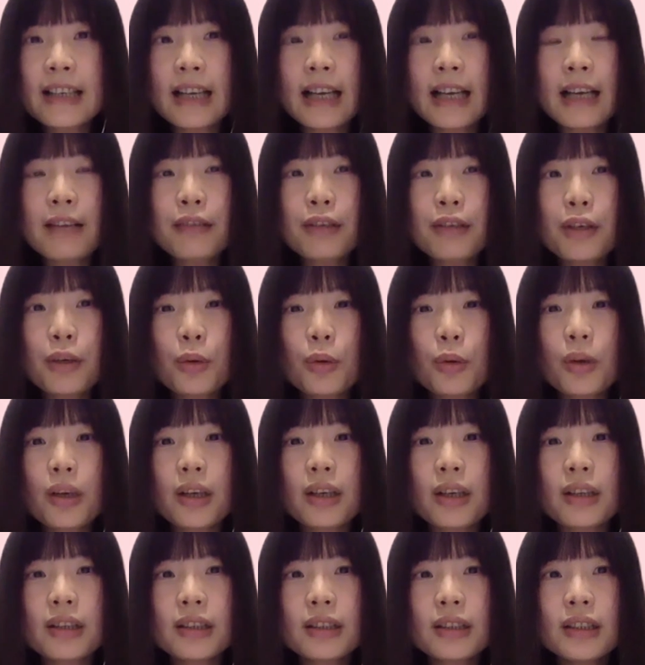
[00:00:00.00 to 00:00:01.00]

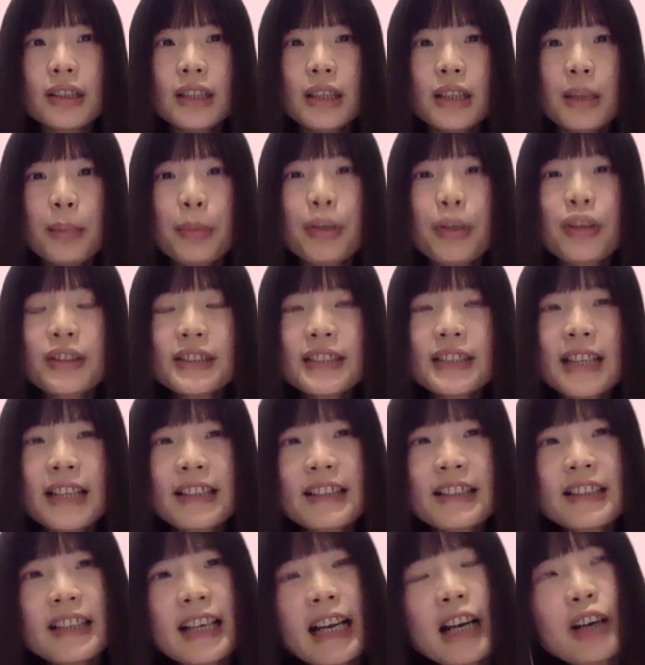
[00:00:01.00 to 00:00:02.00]

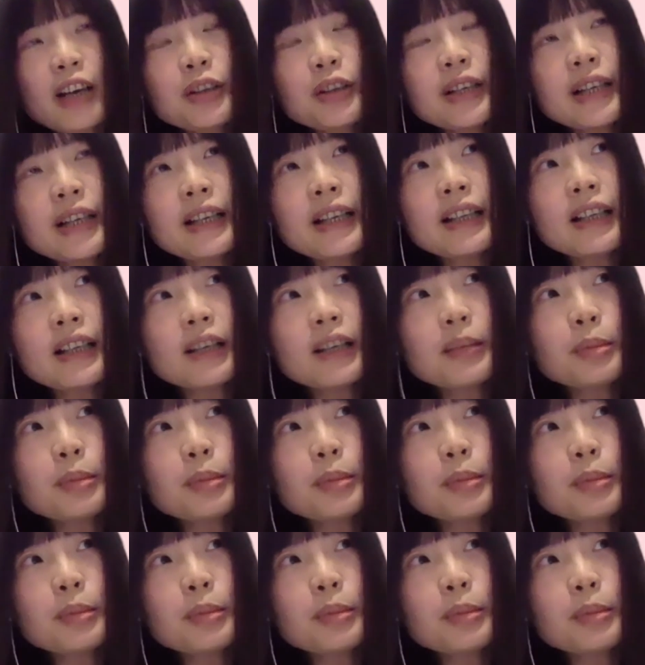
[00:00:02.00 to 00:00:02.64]
the currently,